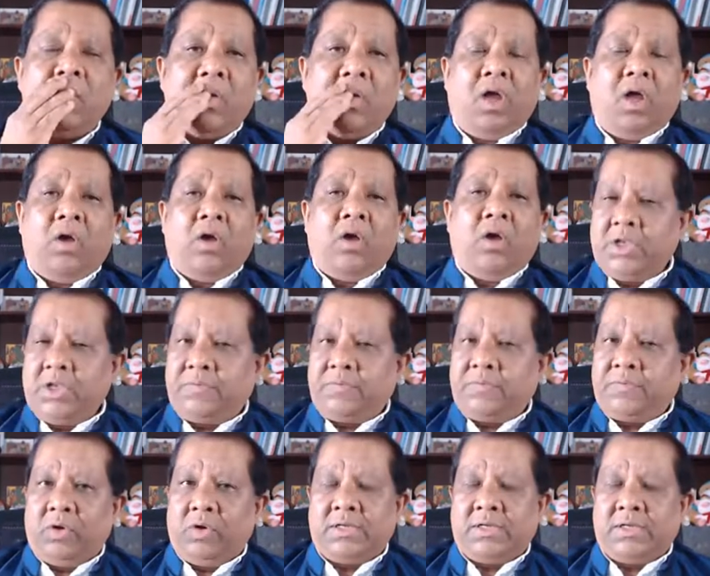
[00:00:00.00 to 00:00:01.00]
Okay, with these
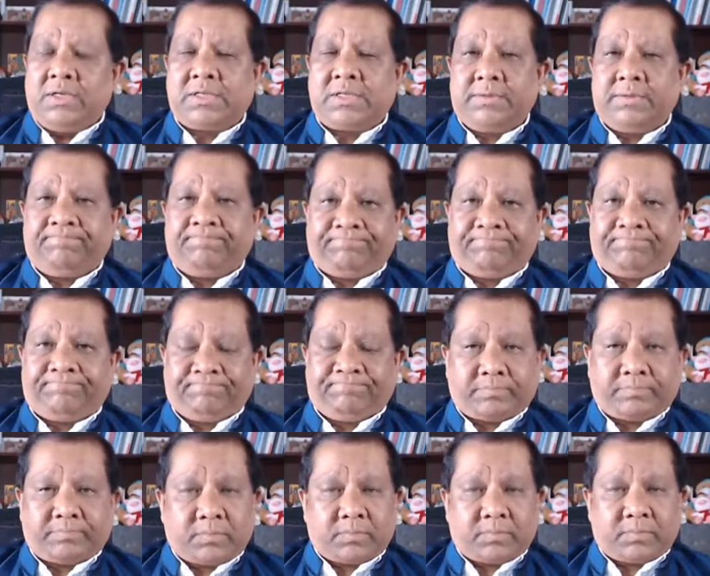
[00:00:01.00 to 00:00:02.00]
few words,
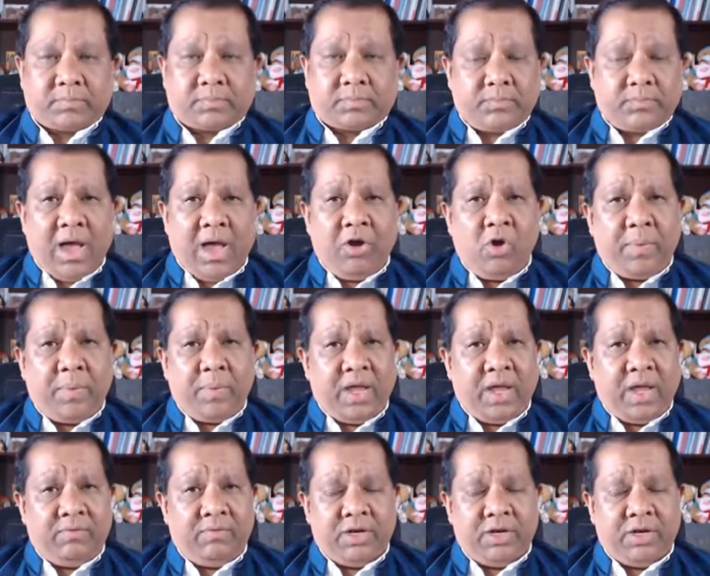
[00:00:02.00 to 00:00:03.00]
I hope
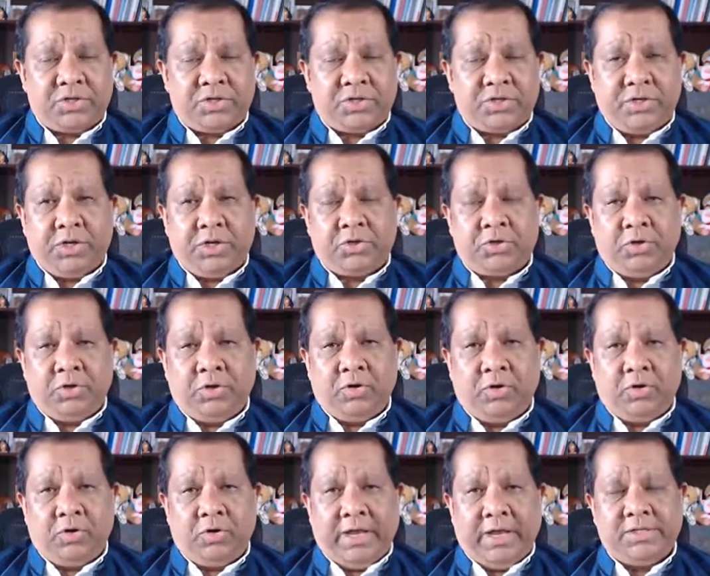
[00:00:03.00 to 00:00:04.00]
I have illustrated to
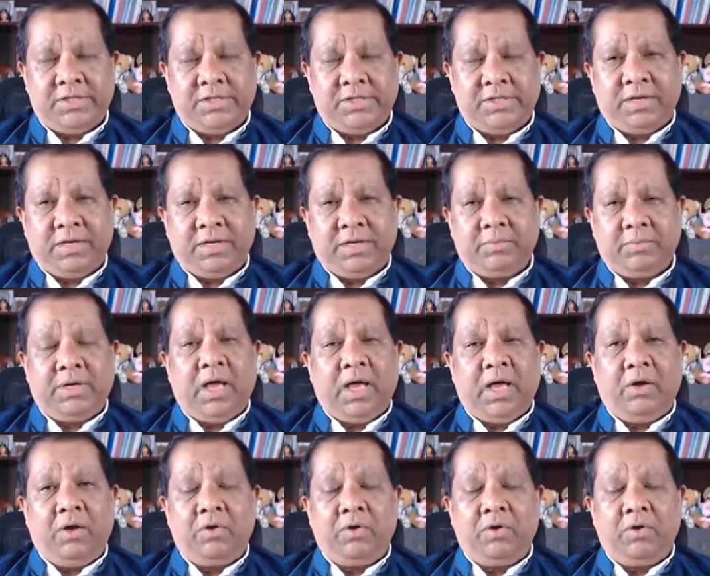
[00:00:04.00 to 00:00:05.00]
you, ladies and gentlemen,
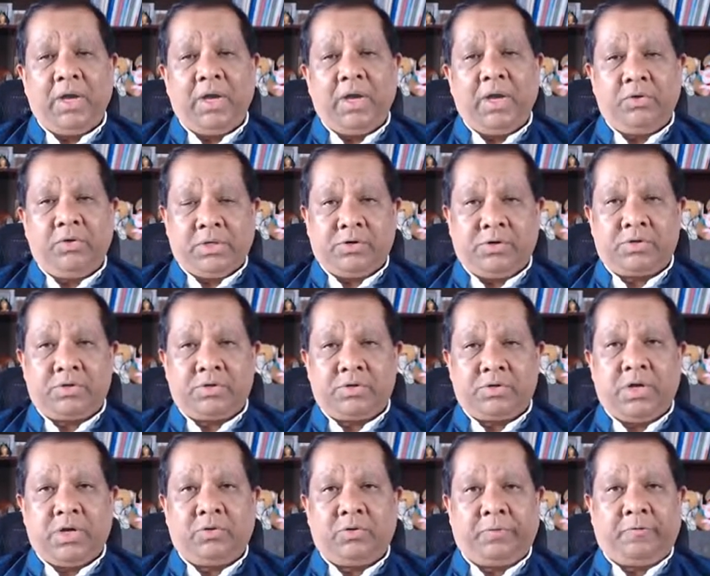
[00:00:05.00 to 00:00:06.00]
how you can use
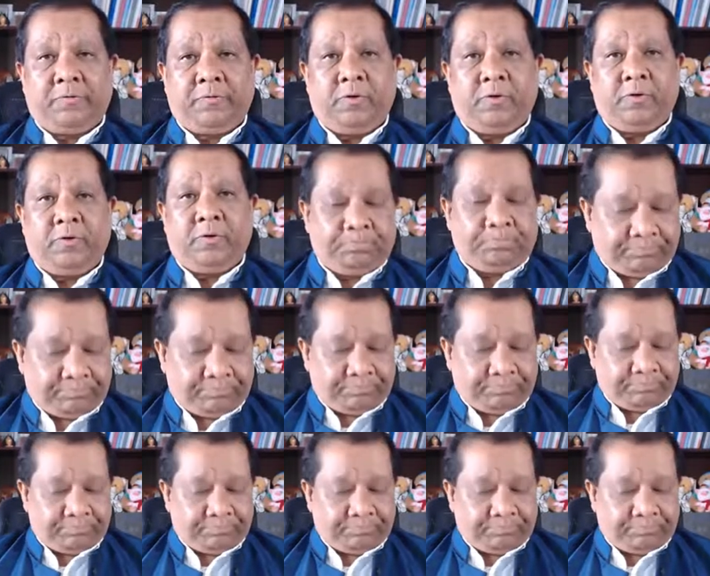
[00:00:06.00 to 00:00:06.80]
ultrasound to perform